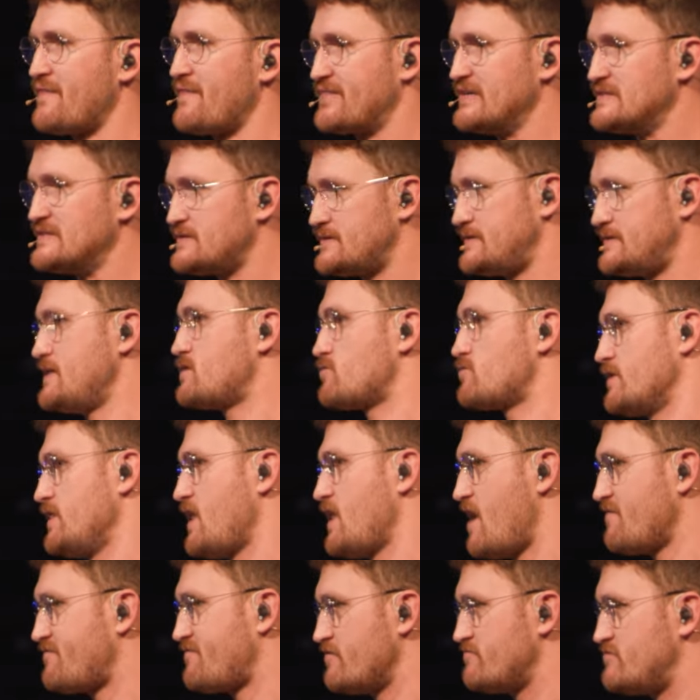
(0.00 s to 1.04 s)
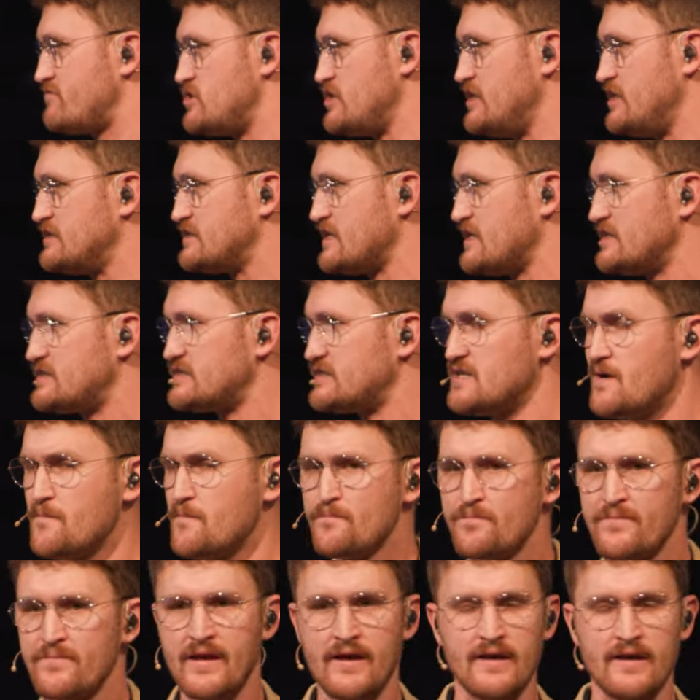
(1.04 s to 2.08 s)
the secret life of Jesus,
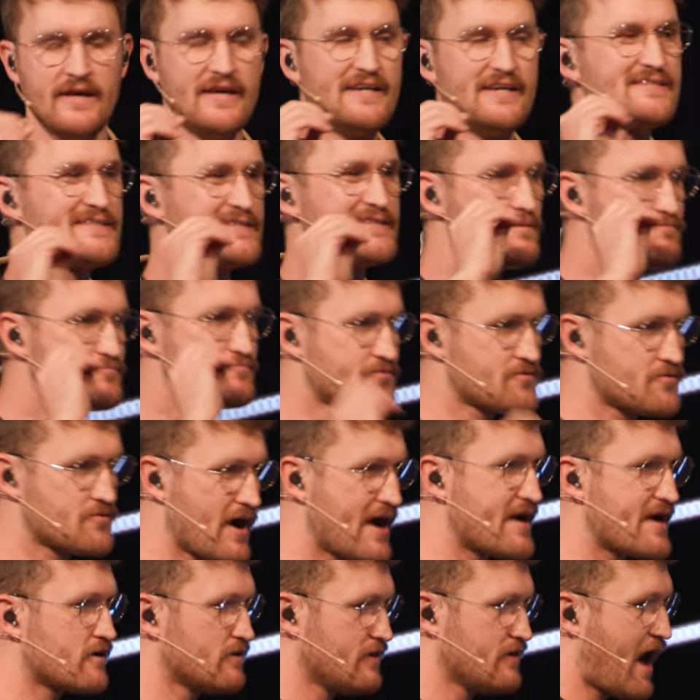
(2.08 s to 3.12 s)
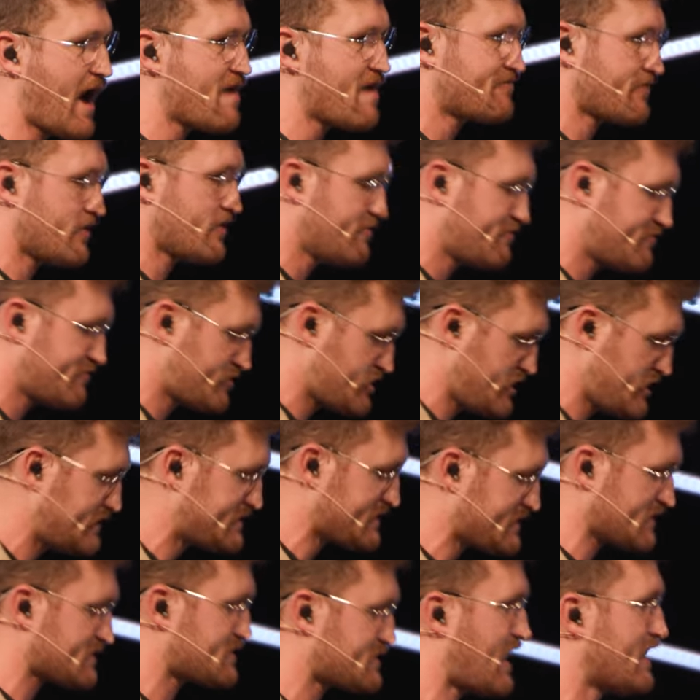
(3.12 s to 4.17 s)
is the prayer life of
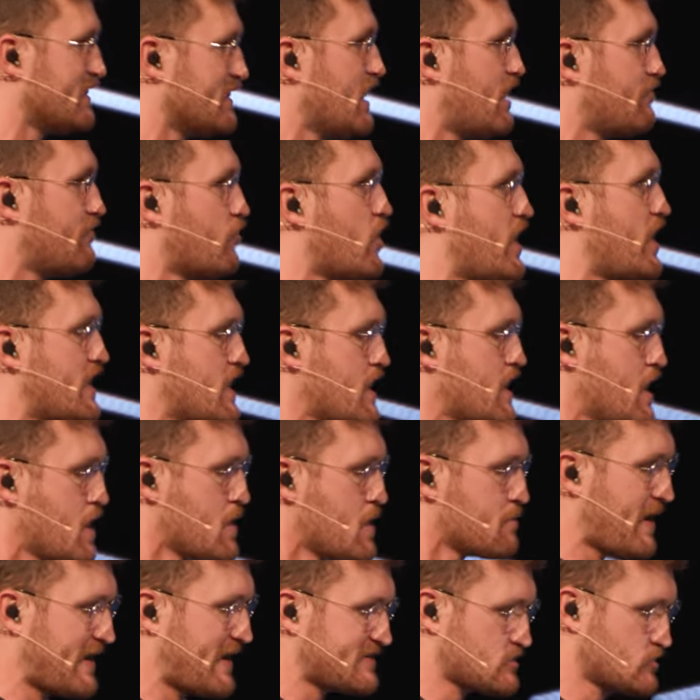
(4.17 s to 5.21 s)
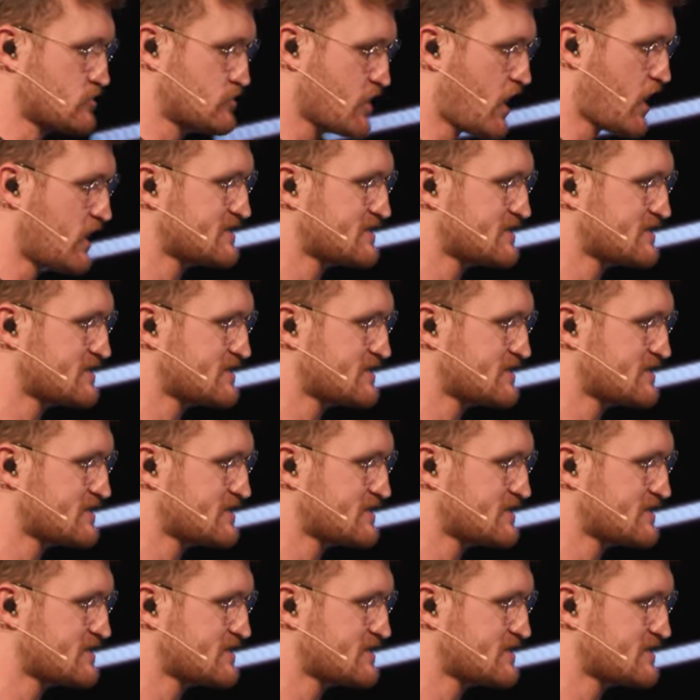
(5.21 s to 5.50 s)
Jesus. I love what Pastor Josh